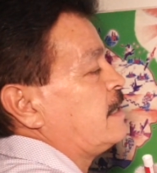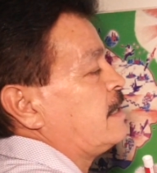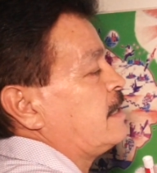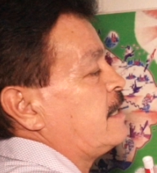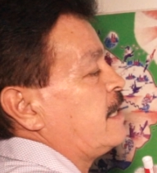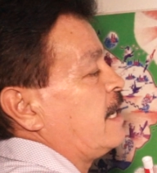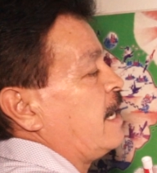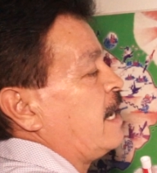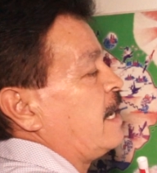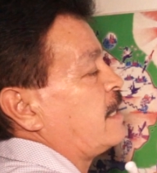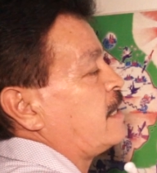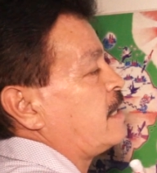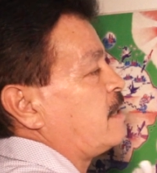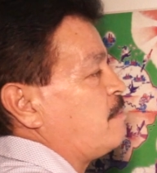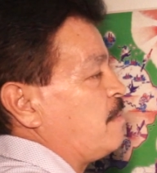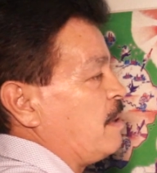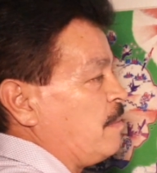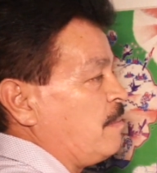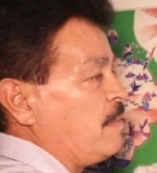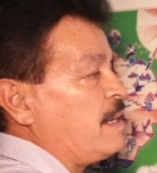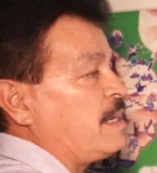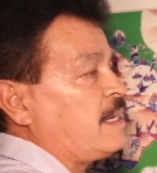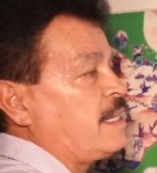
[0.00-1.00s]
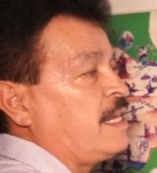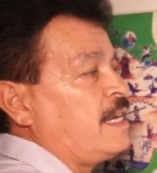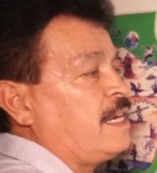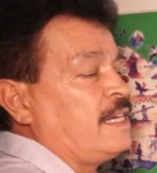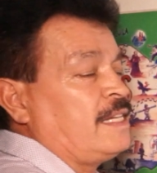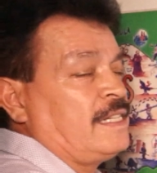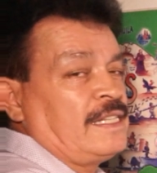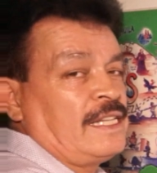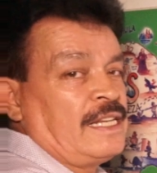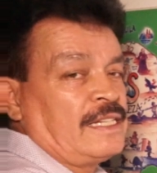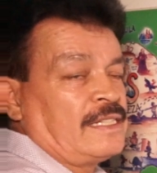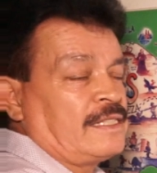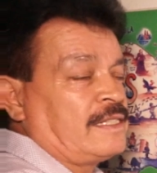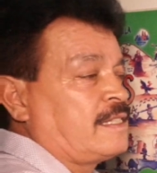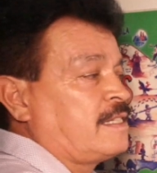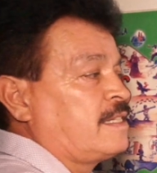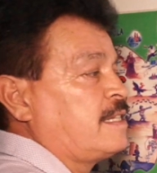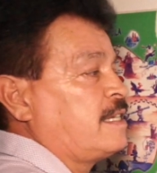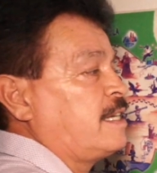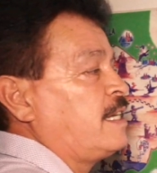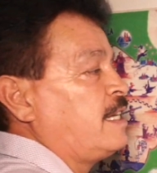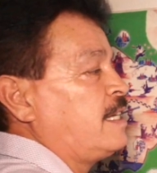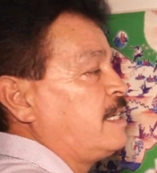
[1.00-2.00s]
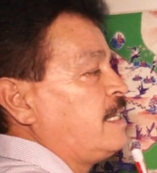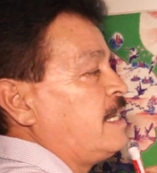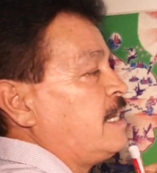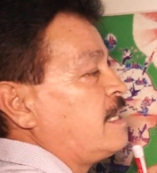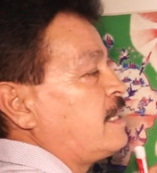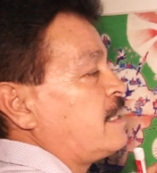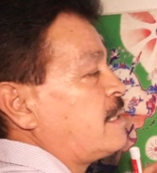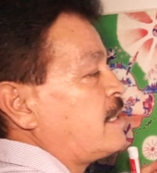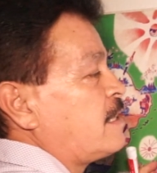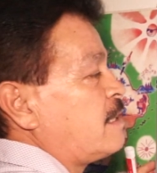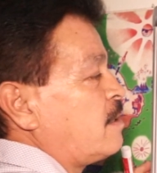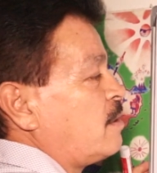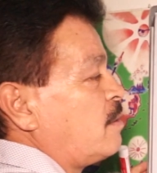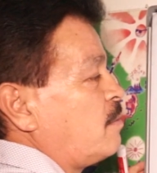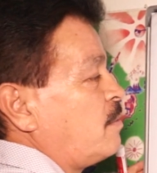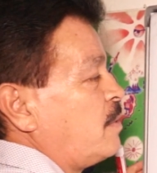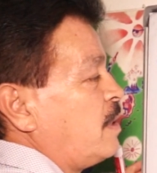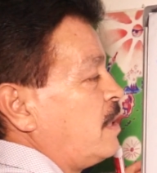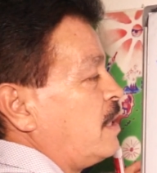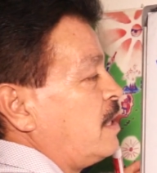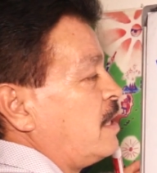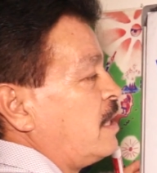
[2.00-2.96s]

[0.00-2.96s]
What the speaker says: remember the index, what